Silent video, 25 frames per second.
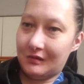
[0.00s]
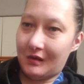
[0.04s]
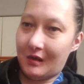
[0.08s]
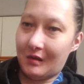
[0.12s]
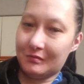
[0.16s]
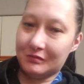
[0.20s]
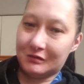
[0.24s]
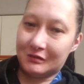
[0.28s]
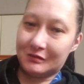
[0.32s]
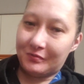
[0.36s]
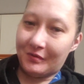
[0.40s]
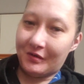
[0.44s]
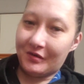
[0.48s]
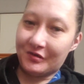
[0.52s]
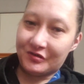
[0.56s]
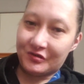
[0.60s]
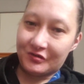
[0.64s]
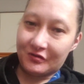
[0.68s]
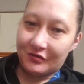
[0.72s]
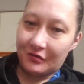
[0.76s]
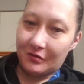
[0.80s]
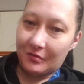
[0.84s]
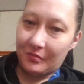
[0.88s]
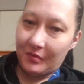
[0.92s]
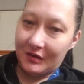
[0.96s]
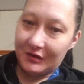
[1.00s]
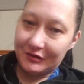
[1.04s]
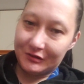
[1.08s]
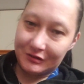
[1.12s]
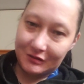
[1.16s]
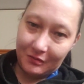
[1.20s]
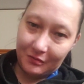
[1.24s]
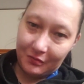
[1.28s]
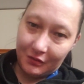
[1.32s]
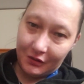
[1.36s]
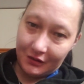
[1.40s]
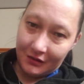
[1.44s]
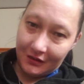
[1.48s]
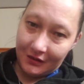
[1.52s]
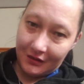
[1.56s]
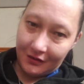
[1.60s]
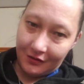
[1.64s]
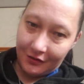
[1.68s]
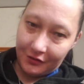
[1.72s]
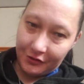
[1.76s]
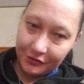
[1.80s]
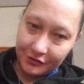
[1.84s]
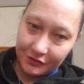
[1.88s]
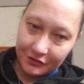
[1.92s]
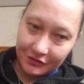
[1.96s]
I'm special by somebody
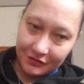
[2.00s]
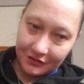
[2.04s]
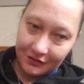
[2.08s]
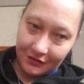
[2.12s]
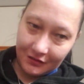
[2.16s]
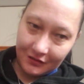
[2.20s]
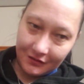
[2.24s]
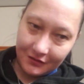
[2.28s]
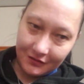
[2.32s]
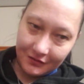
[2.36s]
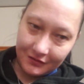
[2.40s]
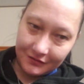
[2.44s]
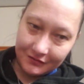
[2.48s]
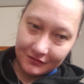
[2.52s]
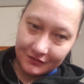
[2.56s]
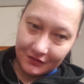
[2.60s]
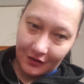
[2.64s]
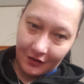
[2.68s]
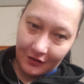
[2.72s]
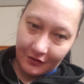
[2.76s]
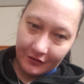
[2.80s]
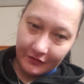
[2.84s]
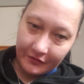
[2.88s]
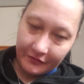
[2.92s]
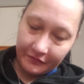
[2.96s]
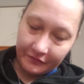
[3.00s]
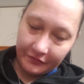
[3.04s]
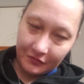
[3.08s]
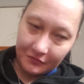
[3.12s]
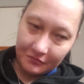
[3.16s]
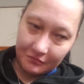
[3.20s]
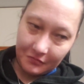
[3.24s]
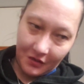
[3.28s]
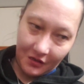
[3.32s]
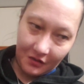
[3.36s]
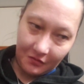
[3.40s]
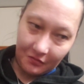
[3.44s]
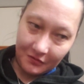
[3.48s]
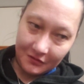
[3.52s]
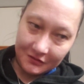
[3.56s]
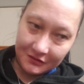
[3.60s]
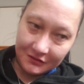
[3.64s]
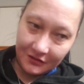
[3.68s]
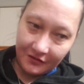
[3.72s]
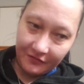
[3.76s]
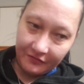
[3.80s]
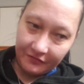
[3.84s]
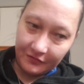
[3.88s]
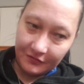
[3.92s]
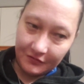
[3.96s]
else because I already could make
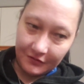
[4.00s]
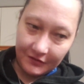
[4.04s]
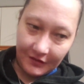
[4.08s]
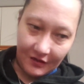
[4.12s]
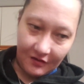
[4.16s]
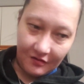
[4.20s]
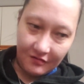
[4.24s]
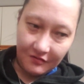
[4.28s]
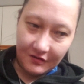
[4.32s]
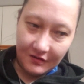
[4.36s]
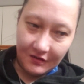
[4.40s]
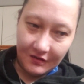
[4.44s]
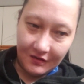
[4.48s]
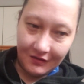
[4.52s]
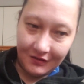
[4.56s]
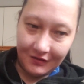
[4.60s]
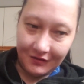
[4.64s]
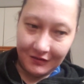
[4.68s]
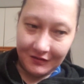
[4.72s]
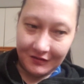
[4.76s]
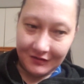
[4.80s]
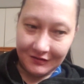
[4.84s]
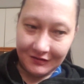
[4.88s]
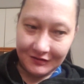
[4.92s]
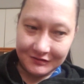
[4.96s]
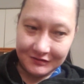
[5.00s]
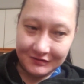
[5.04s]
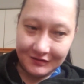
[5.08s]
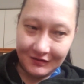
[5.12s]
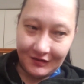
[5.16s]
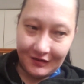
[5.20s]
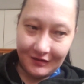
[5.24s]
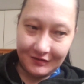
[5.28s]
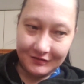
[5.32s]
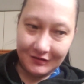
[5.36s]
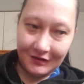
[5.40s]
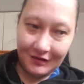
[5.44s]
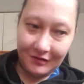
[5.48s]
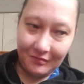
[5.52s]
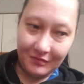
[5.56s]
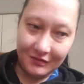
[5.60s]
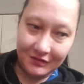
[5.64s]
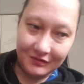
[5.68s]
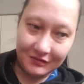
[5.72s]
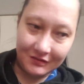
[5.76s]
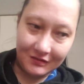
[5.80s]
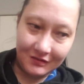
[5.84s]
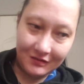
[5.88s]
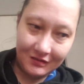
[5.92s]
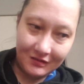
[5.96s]
myself feel that way. Like I said, I took my